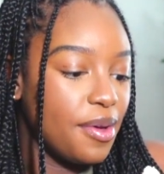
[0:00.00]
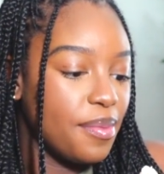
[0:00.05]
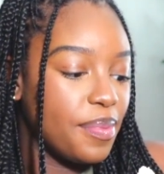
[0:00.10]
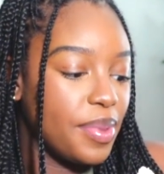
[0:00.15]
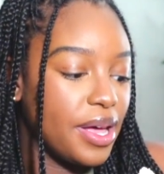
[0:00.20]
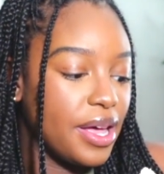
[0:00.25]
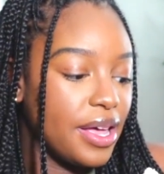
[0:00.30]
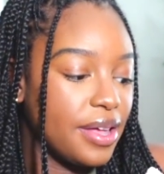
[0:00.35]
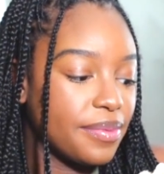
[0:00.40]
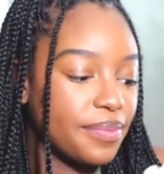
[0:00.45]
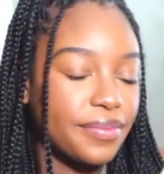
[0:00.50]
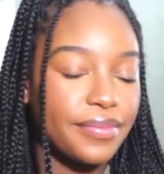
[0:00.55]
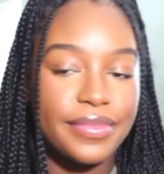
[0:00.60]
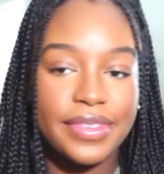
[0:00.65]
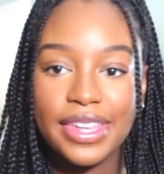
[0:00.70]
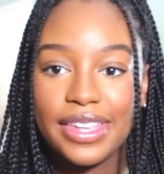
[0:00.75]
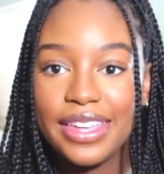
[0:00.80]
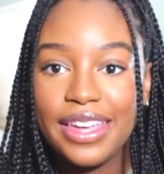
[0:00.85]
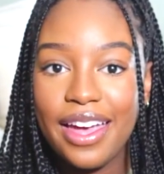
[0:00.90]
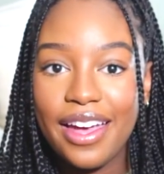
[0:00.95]
But
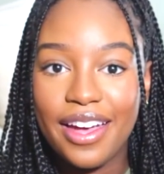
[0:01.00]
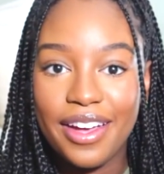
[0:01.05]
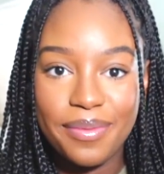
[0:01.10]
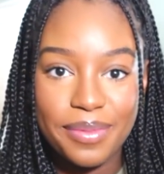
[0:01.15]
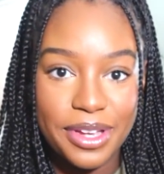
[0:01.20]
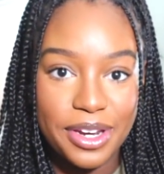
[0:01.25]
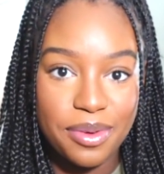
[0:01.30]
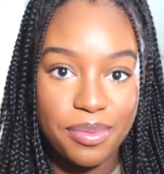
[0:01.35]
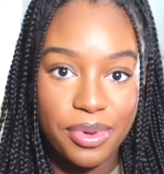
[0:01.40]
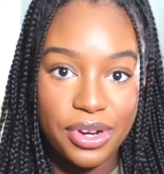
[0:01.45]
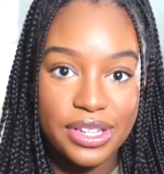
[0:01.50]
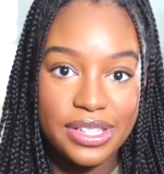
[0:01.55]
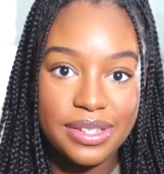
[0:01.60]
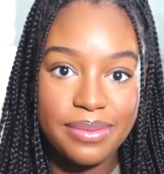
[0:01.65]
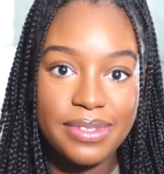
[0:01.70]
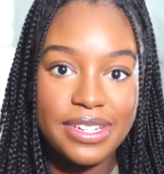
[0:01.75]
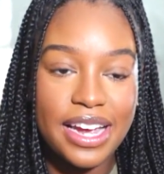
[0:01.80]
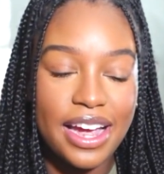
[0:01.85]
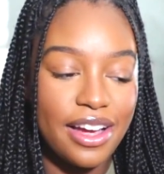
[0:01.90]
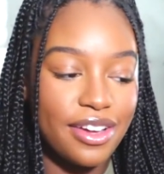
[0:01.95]
yeah, I'm gonna bring
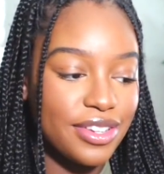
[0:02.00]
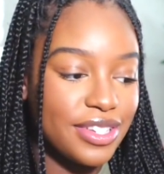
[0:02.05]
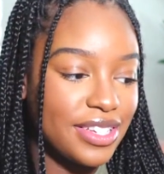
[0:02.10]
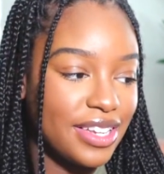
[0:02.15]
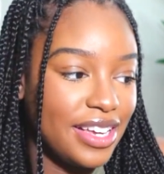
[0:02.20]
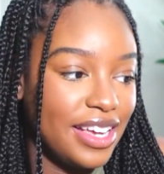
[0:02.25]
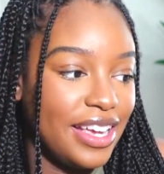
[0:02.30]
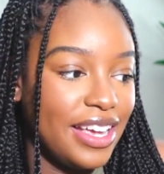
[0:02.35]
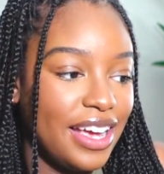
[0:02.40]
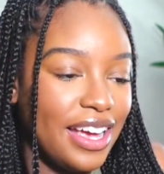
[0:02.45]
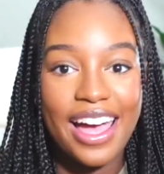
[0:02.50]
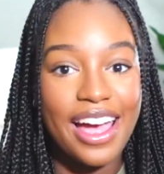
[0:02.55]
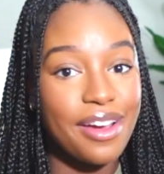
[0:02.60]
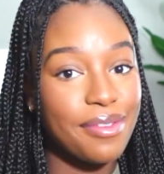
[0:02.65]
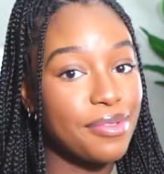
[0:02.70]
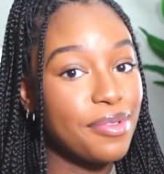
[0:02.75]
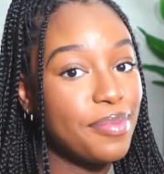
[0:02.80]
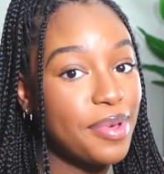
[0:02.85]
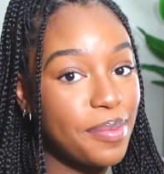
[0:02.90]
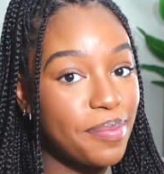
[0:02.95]
some towels.
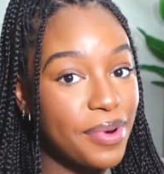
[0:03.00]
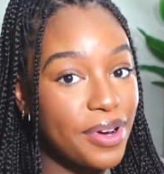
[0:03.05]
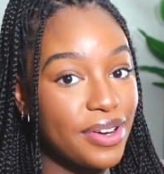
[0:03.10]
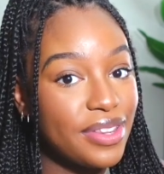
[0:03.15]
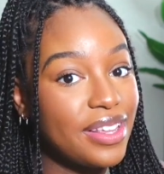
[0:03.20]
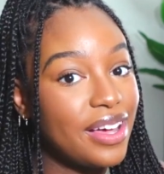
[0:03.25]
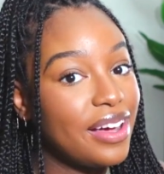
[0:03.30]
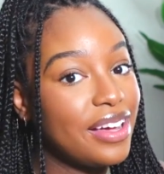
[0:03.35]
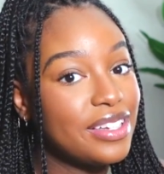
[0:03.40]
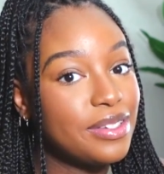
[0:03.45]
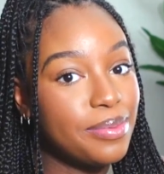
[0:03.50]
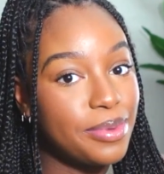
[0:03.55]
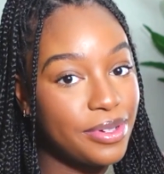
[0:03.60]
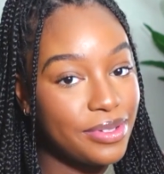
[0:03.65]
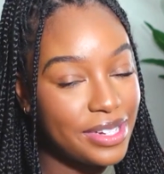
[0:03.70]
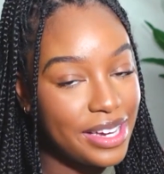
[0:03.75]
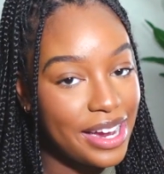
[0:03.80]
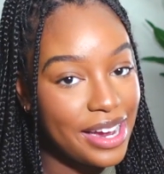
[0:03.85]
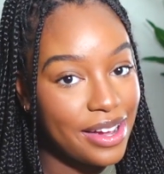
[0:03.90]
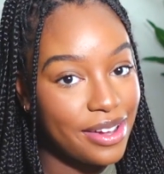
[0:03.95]
I remember the hospital
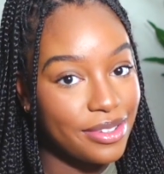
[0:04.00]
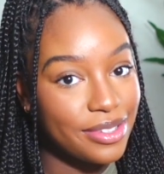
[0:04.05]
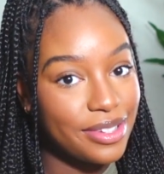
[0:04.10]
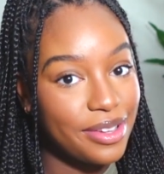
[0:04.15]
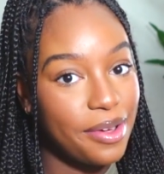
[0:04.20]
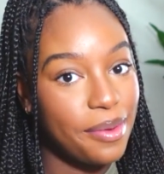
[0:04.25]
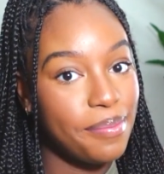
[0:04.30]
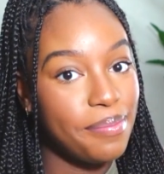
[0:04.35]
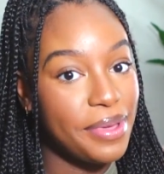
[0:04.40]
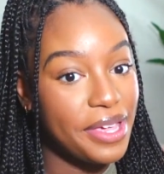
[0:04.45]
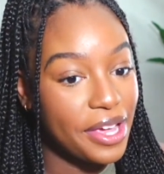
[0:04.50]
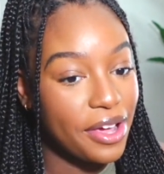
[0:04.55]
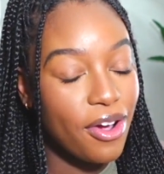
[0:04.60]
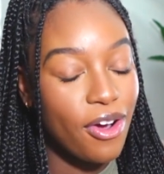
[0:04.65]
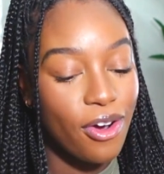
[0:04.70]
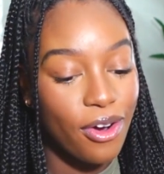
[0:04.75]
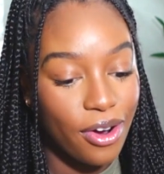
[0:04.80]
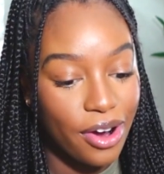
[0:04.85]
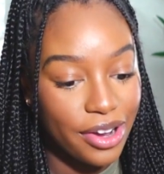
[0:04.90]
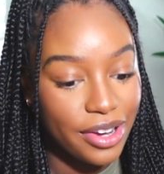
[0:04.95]
towels being
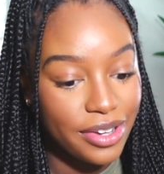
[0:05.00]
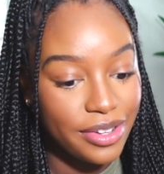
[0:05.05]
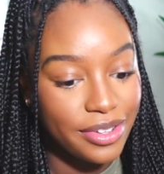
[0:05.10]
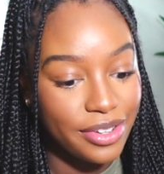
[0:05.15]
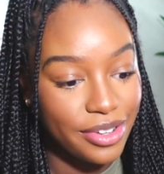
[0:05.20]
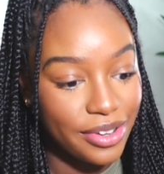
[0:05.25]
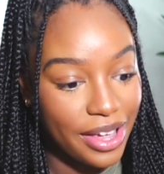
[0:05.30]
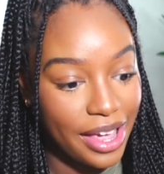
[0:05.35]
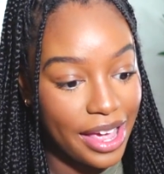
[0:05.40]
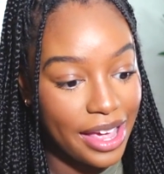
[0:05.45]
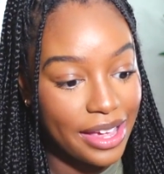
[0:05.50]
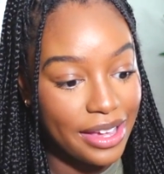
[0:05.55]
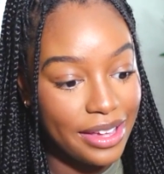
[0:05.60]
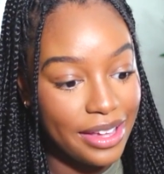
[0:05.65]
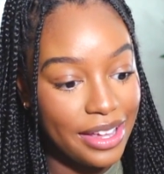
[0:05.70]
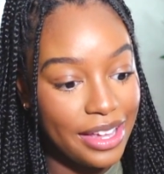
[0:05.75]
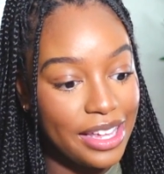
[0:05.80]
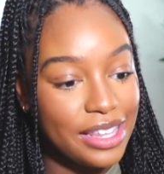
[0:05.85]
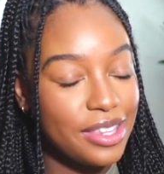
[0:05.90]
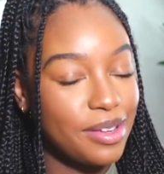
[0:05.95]
hard, okay?
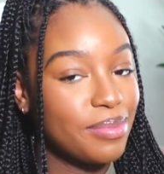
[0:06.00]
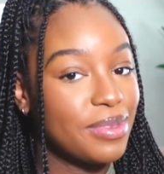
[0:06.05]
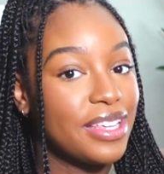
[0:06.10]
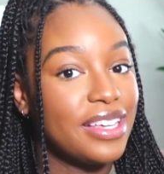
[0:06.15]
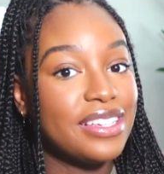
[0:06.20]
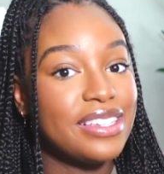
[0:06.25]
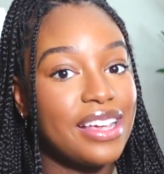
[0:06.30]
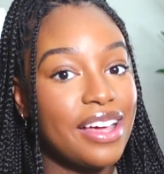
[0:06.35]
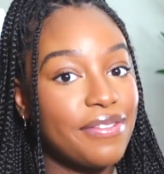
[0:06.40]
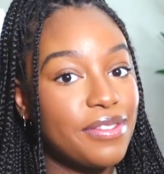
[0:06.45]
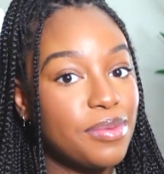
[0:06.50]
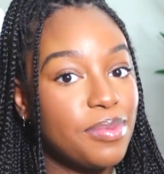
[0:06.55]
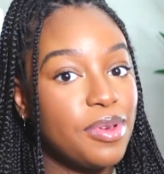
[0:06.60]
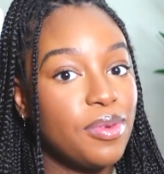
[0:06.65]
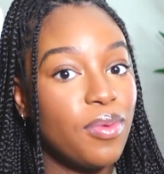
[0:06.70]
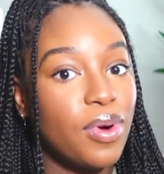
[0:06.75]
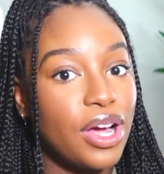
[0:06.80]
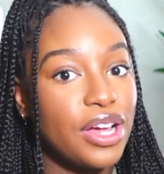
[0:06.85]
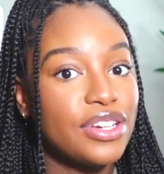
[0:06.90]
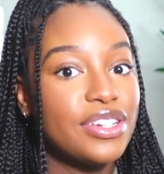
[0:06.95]
The things have to be
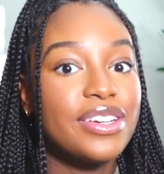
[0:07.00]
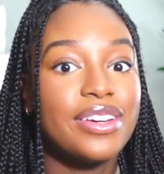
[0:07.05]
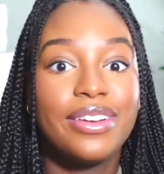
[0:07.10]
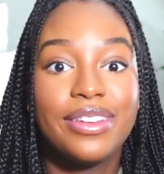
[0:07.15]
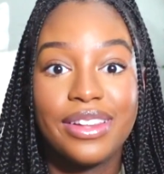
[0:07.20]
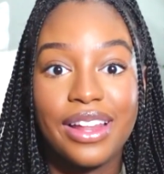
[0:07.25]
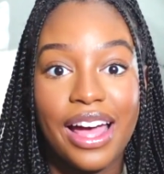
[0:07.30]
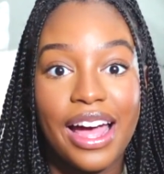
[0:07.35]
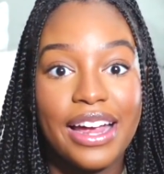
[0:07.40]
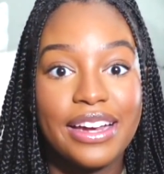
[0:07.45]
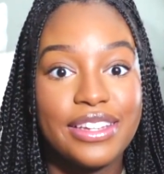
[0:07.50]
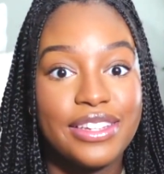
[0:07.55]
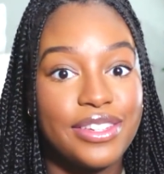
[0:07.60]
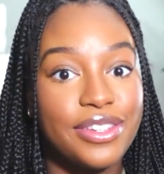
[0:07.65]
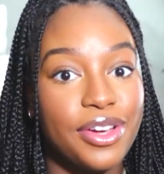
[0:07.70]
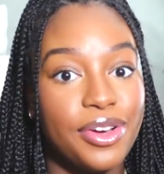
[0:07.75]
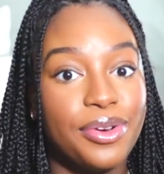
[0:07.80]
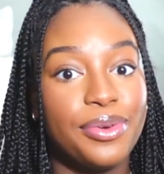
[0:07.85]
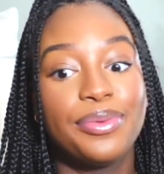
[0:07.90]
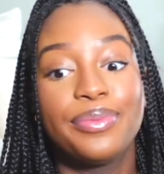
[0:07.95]
washed a lot,
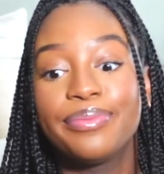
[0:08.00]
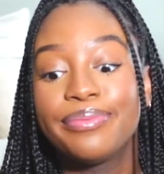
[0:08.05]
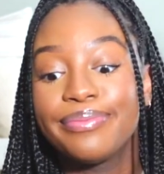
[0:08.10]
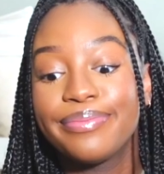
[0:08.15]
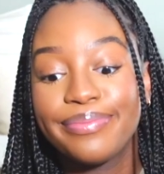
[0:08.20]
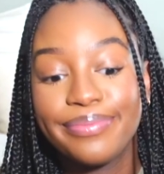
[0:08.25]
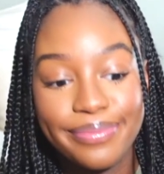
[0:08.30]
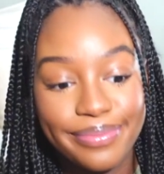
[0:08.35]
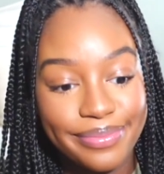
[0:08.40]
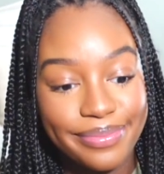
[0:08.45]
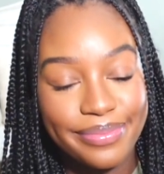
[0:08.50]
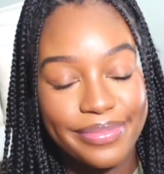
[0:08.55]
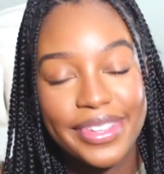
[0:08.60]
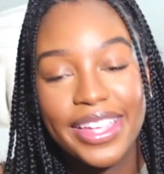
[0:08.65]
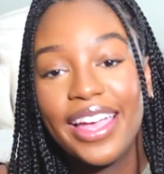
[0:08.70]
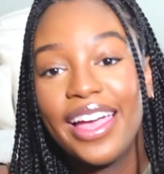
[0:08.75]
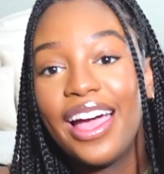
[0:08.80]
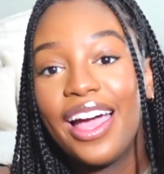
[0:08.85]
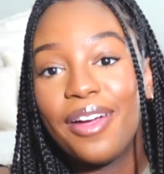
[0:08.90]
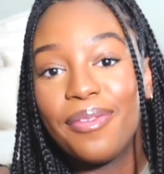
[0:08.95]
so
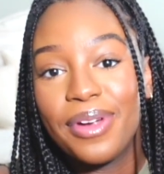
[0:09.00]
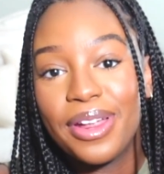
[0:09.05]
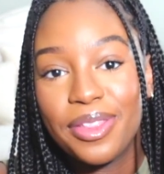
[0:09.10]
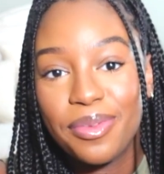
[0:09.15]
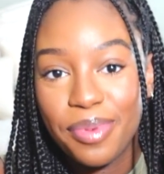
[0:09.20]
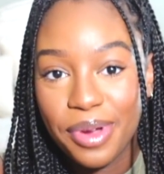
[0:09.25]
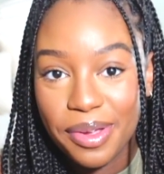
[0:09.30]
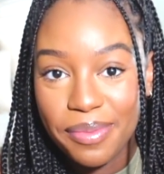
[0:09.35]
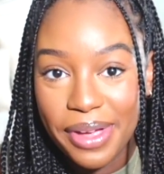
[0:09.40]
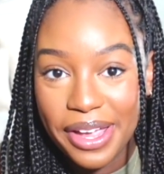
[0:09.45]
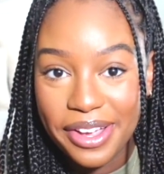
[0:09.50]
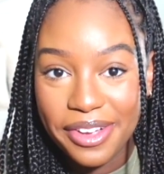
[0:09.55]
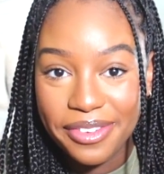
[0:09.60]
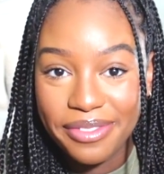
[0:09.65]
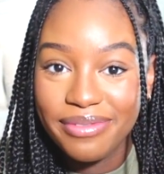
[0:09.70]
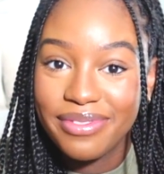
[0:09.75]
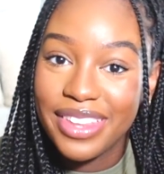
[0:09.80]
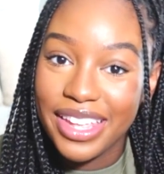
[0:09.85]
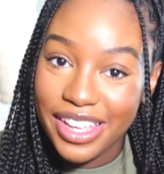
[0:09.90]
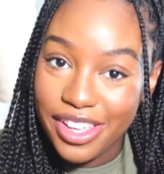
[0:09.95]
I'd rather bring my
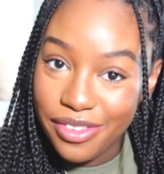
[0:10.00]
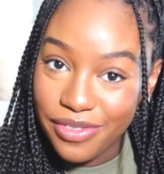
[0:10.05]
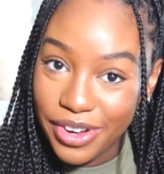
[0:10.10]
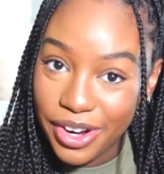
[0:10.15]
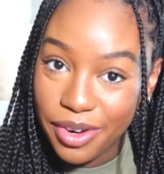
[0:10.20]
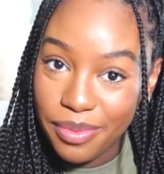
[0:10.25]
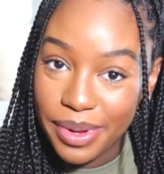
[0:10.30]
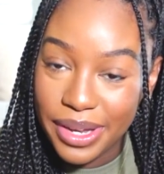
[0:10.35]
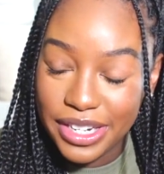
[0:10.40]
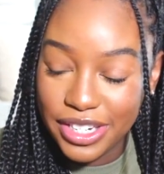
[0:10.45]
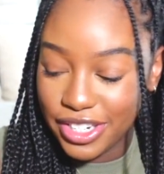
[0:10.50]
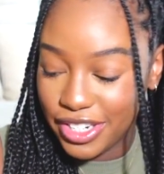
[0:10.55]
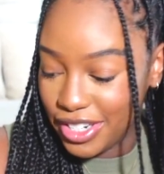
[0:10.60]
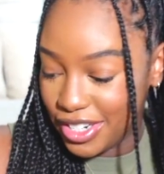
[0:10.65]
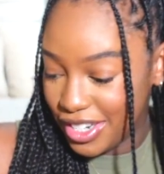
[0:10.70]
own. Thank you very much.